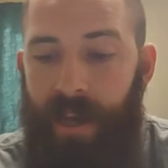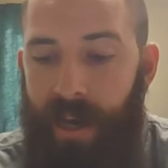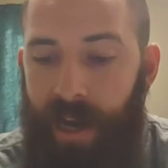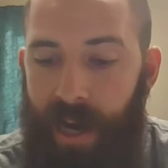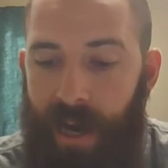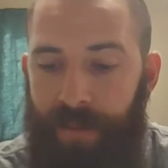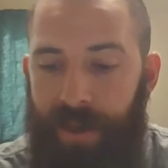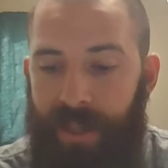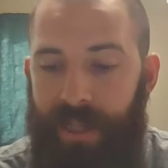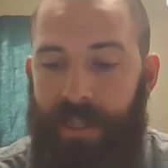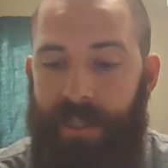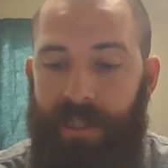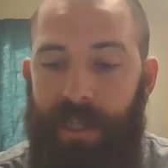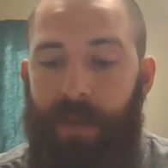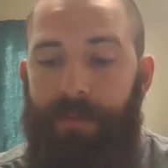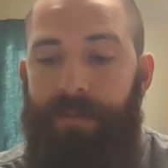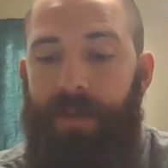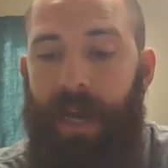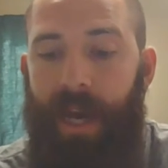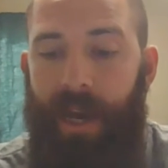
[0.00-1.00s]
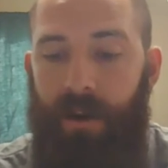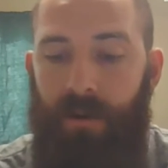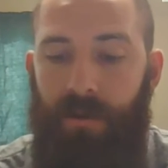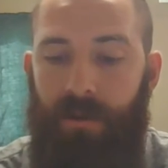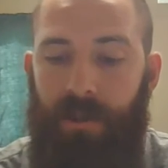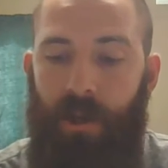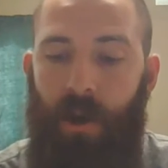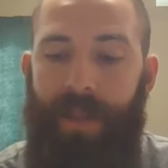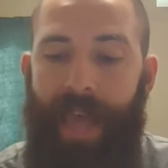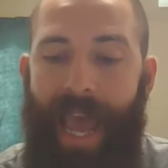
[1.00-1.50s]
and the subtitle
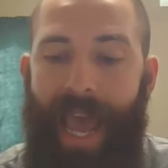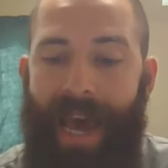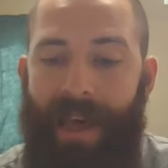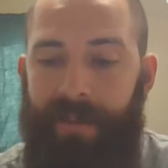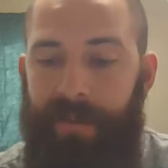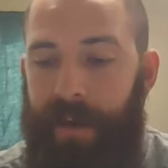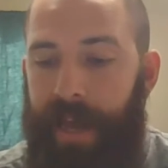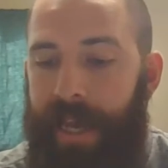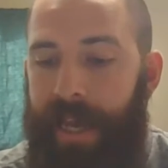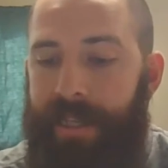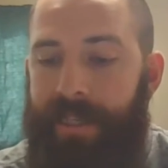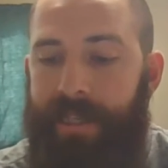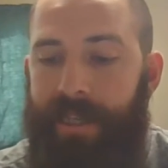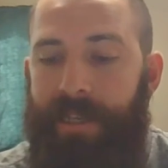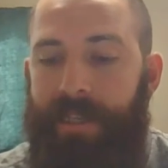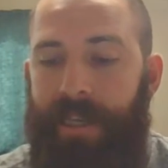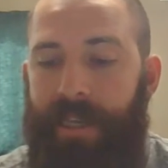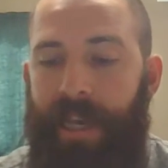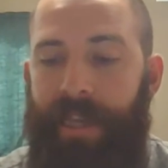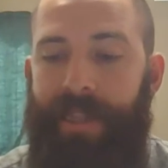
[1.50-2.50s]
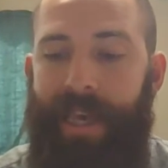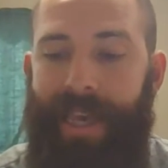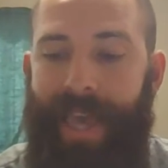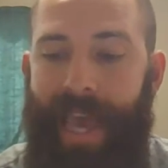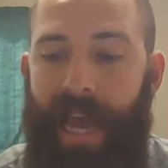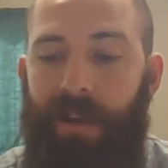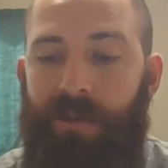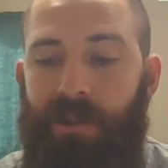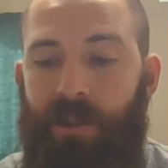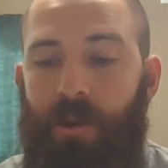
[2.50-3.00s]
is called Athanasius and the
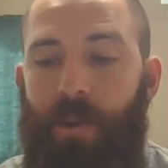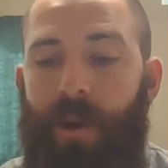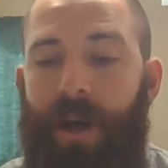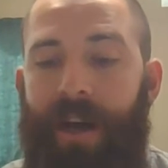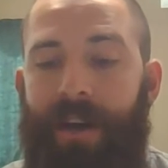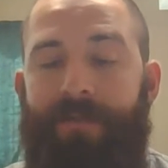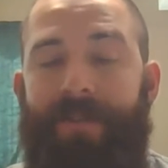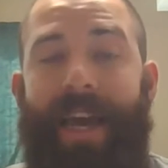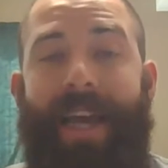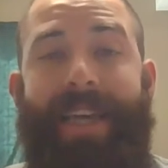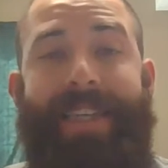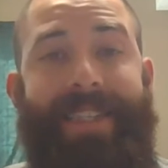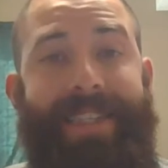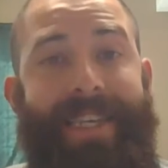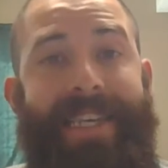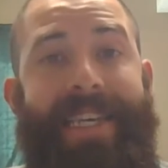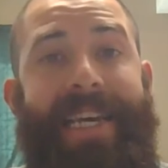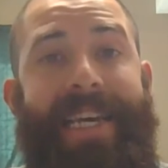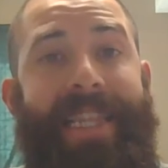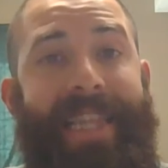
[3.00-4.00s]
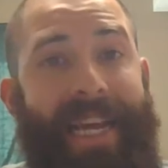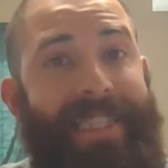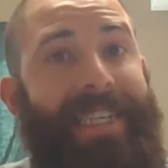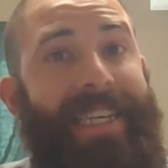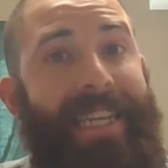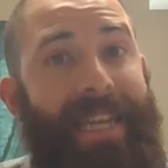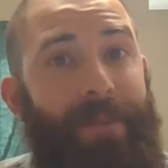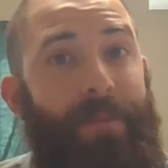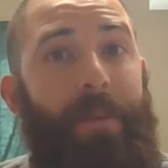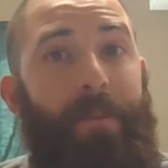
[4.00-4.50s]
Council of Nicaea, and that's
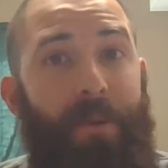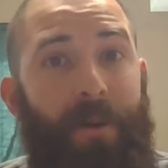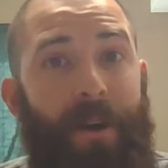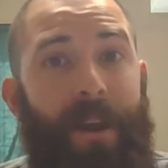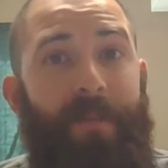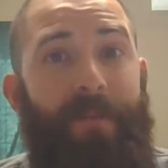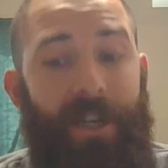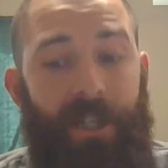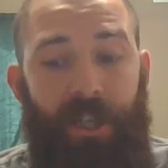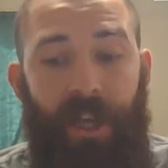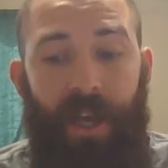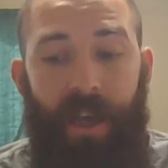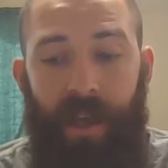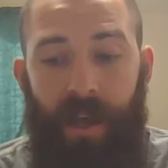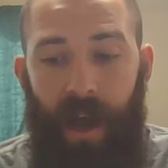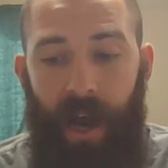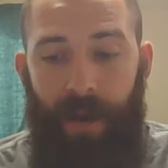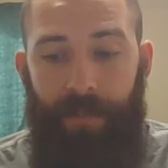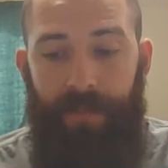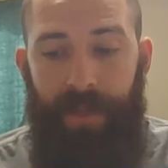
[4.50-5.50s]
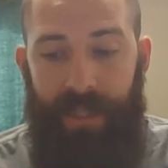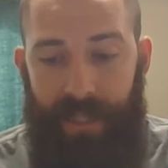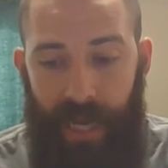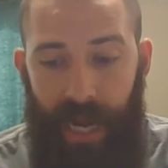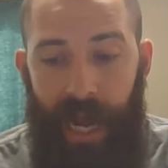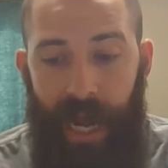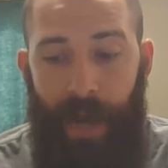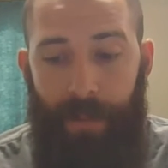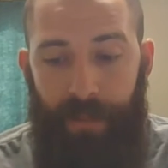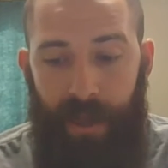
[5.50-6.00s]
going to be pretty much the
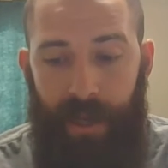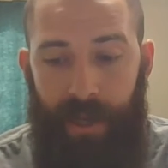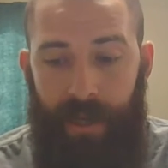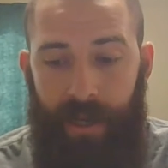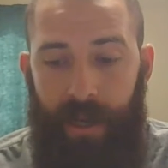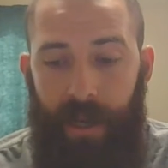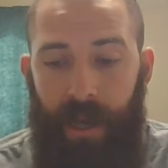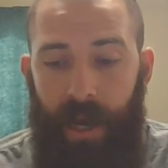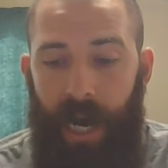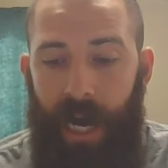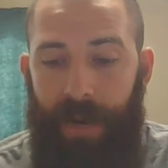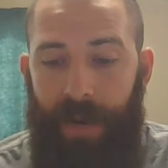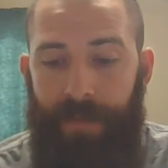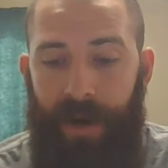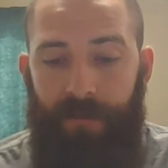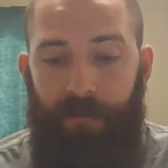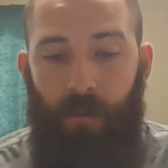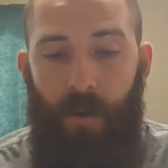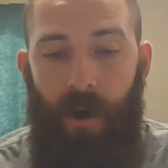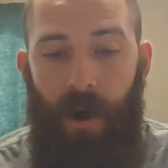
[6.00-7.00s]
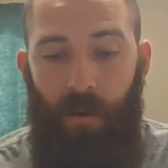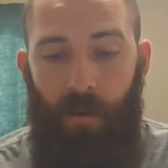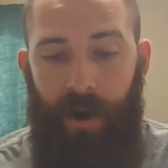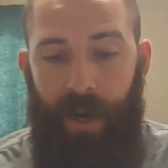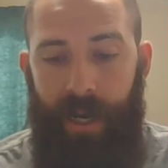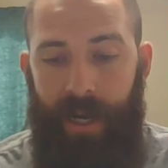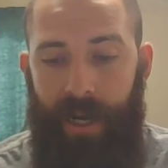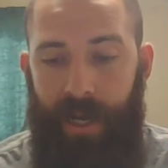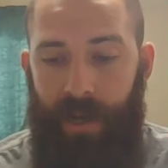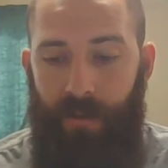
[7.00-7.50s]
topic of what
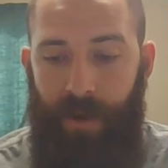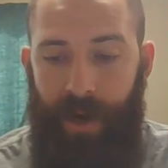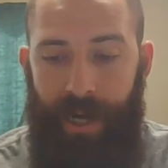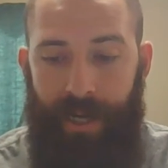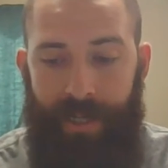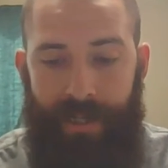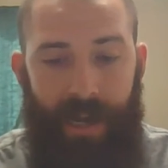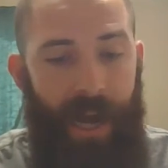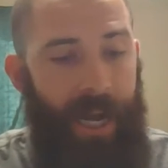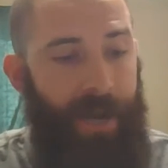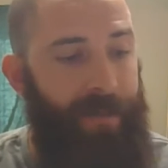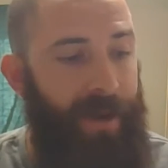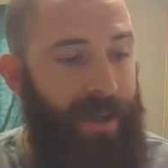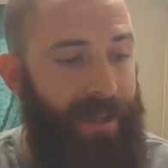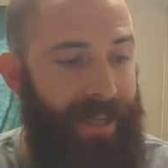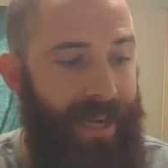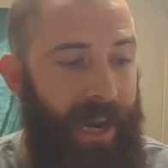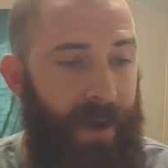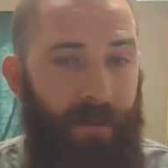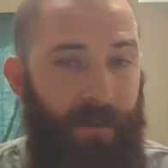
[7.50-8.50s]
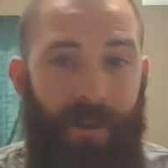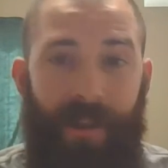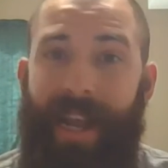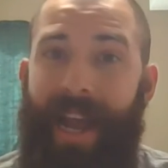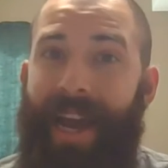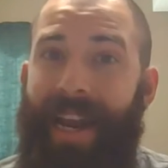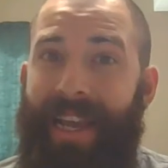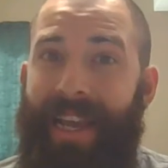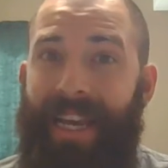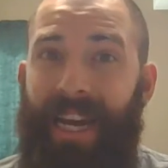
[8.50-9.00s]
we're gonna talk about today, really
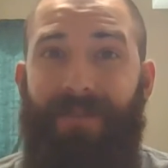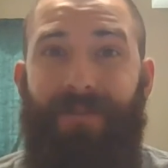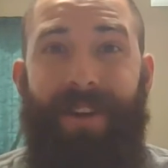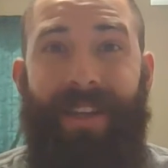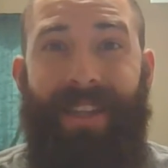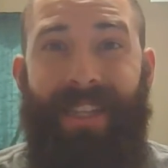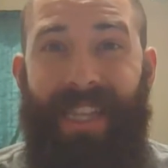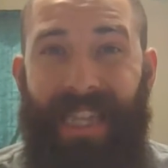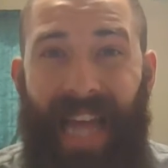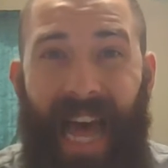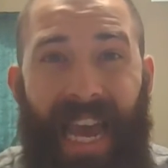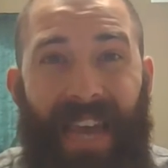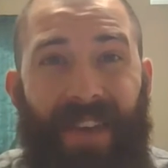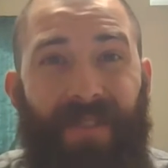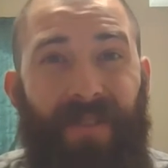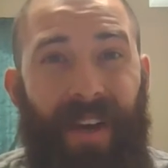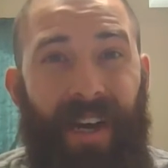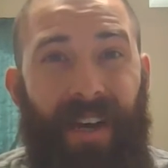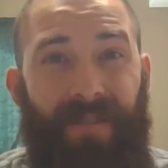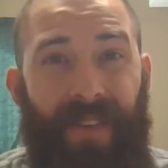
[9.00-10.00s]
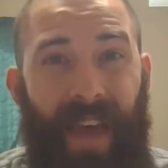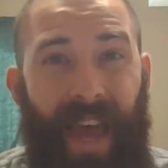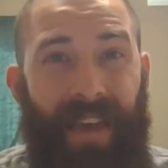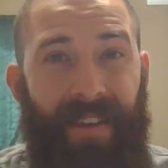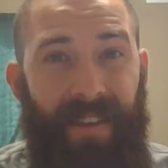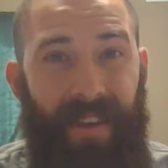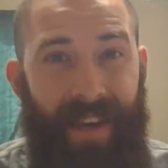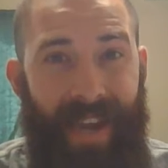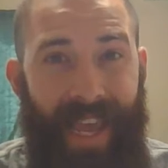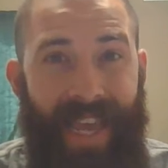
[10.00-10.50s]
kind of covering the life of
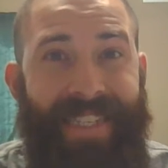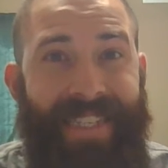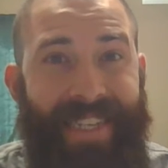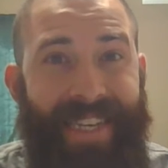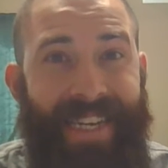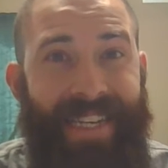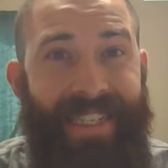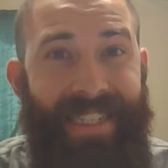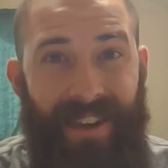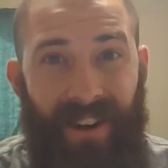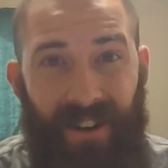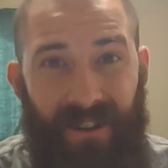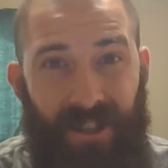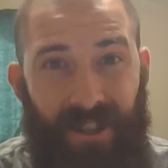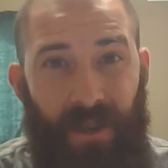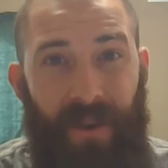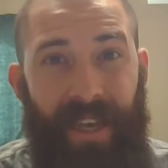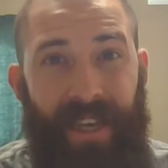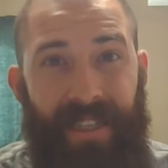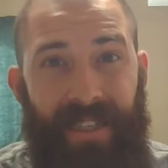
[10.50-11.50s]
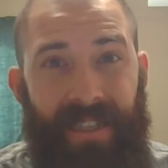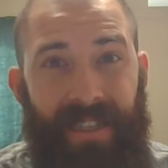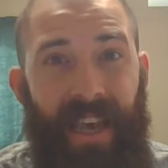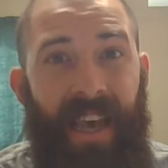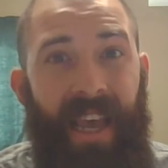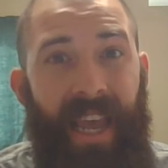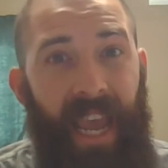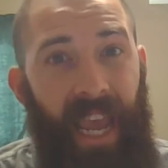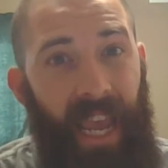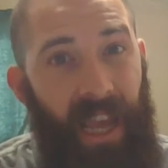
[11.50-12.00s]
Athanasius and also his
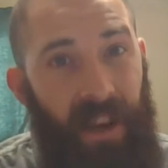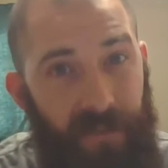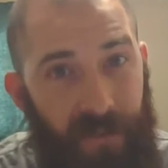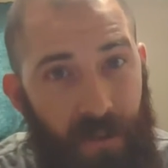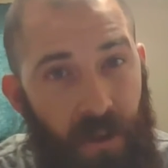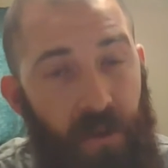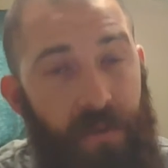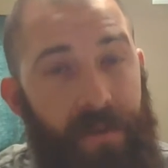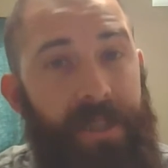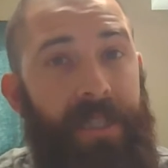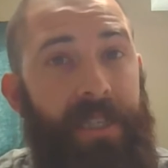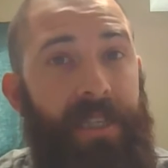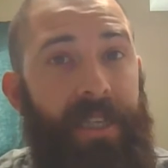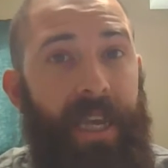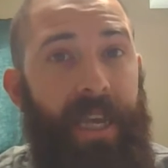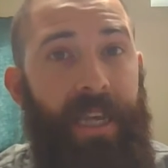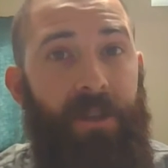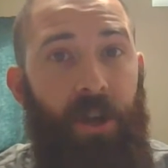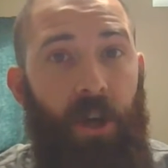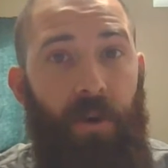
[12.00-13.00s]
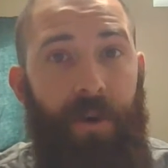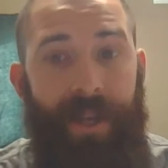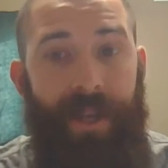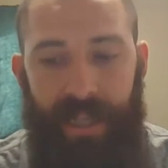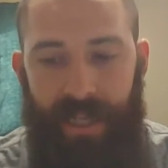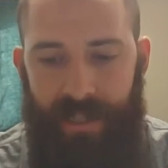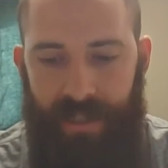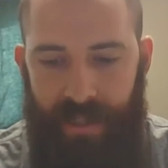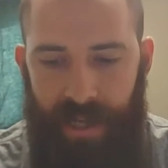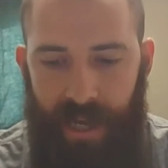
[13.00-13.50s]
influence
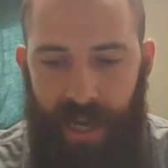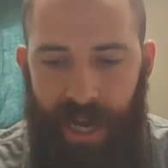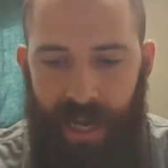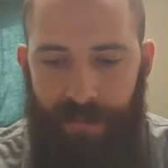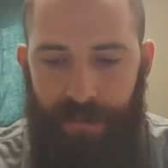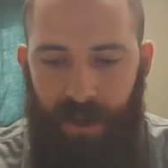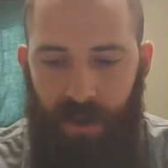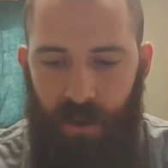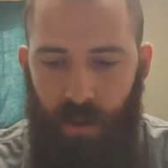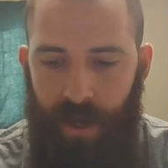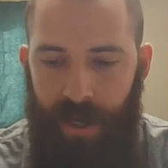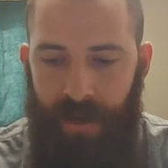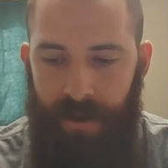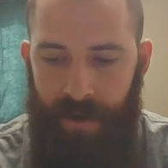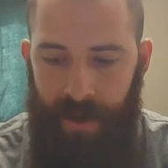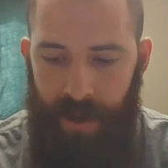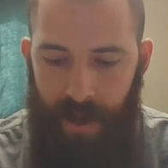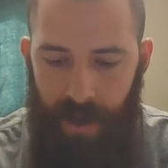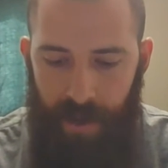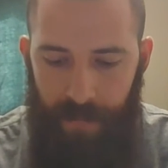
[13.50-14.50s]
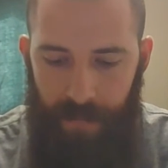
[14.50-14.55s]
during this time between